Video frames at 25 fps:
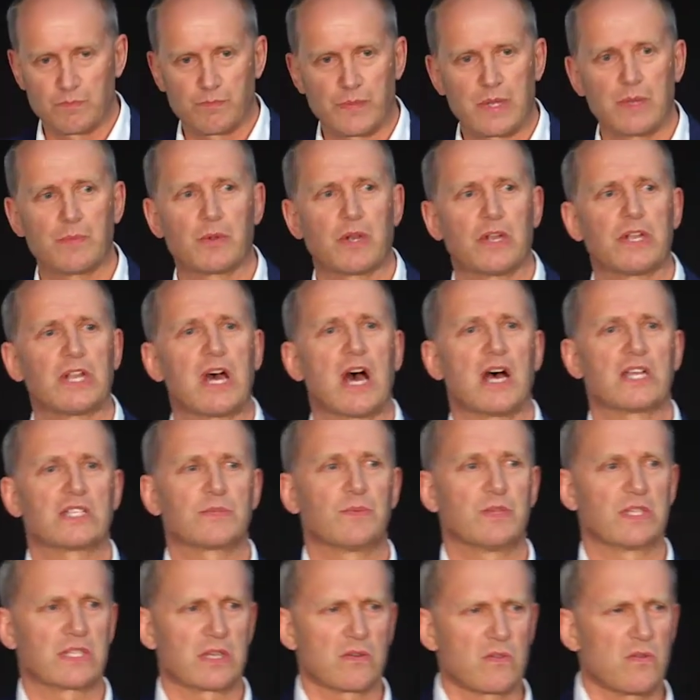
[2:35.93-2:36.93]
people had
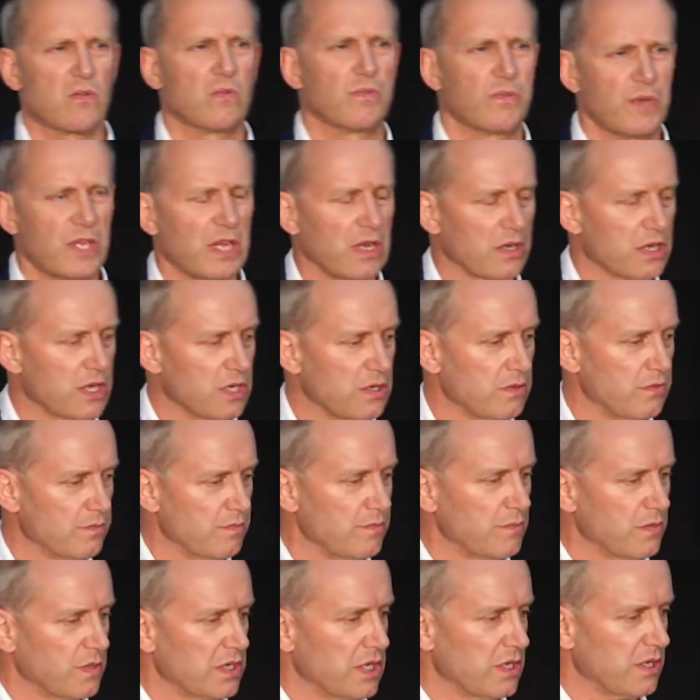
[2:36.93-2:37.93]
asked me, said, can
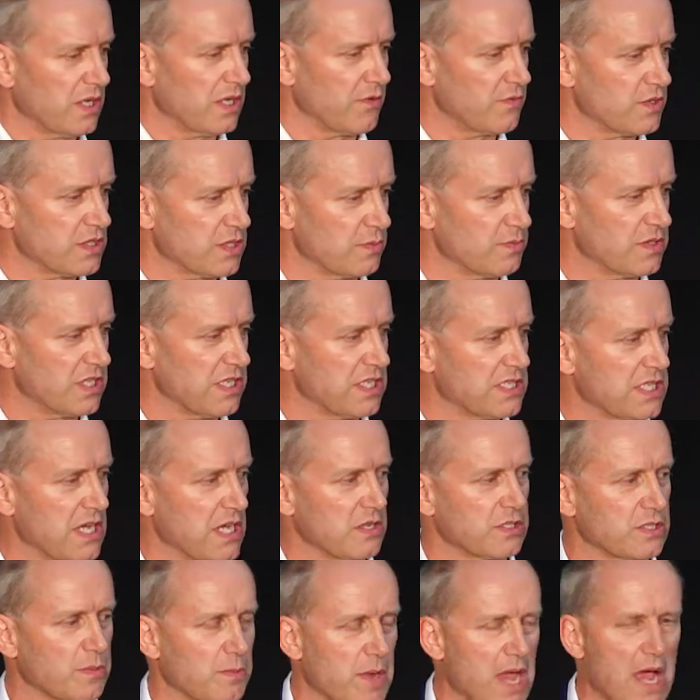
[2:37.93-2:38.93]
you give us some
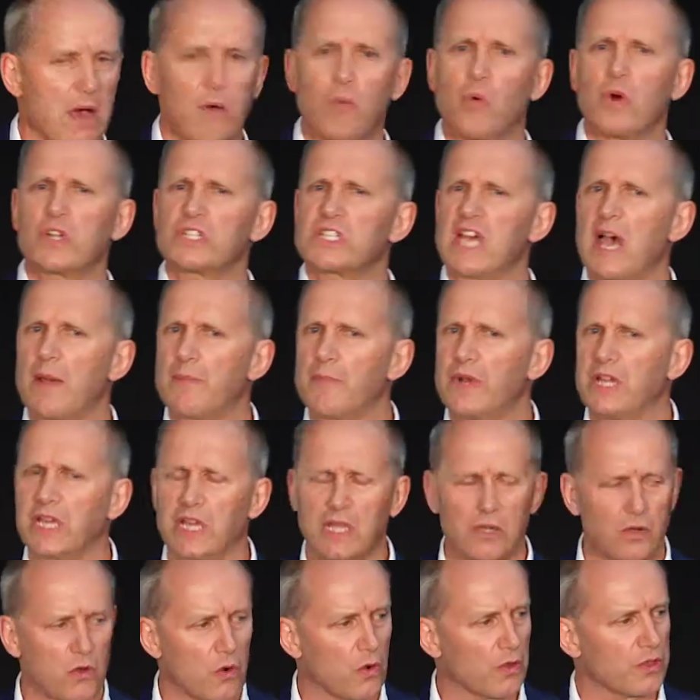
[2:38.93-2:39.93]
details about what's happening
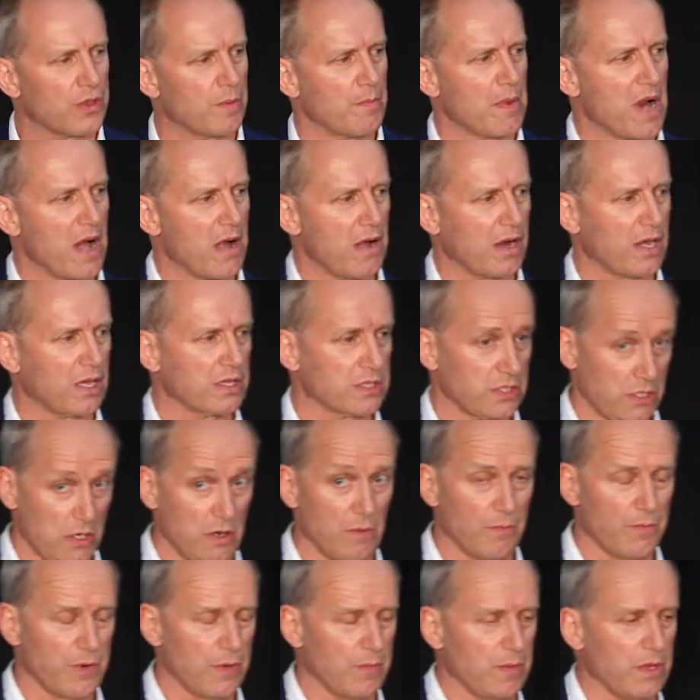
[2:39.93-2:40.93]
in North America to
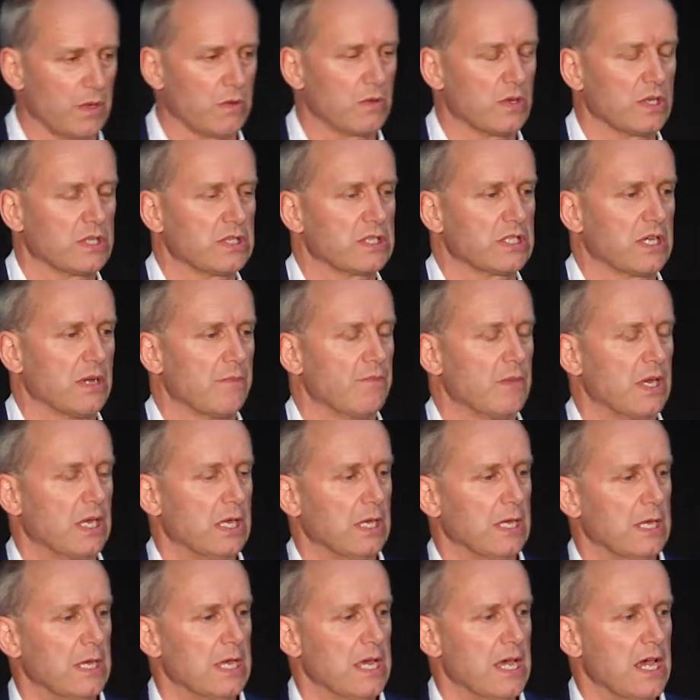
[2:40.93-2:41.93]
complement
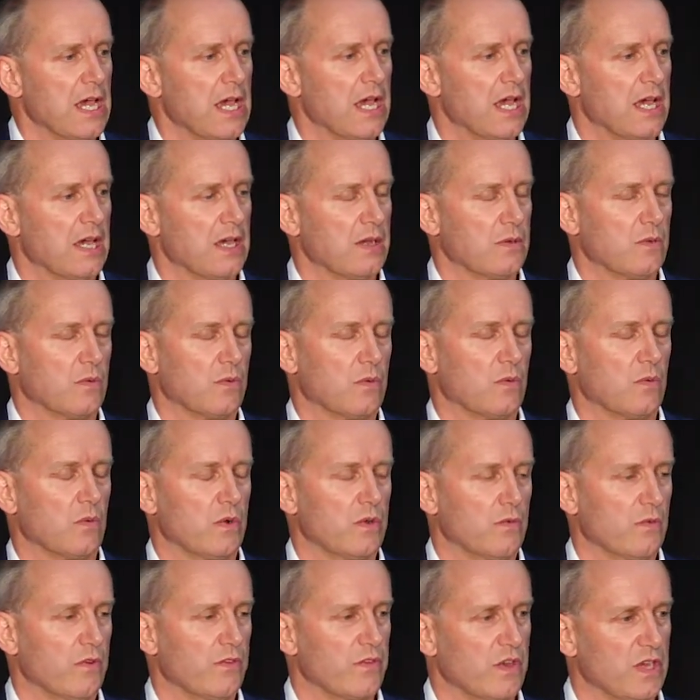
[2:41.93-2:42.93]

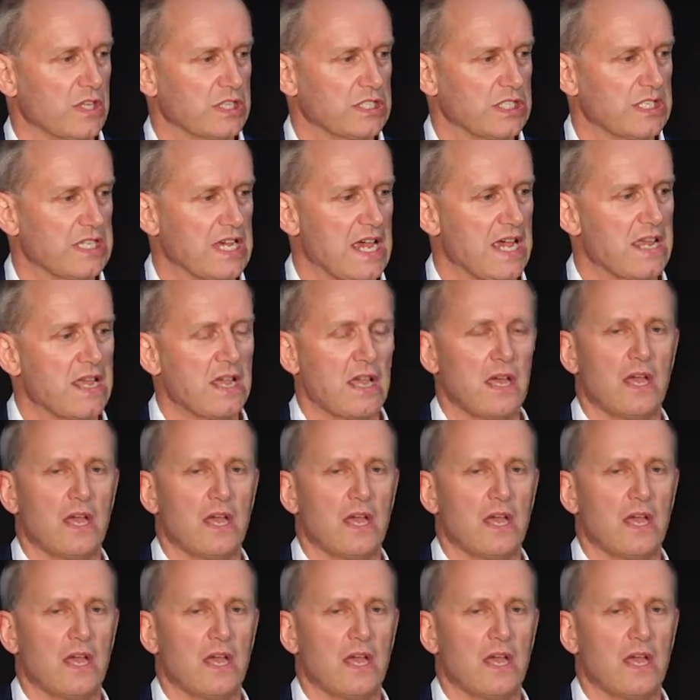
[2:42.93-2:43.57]
what we've heard today?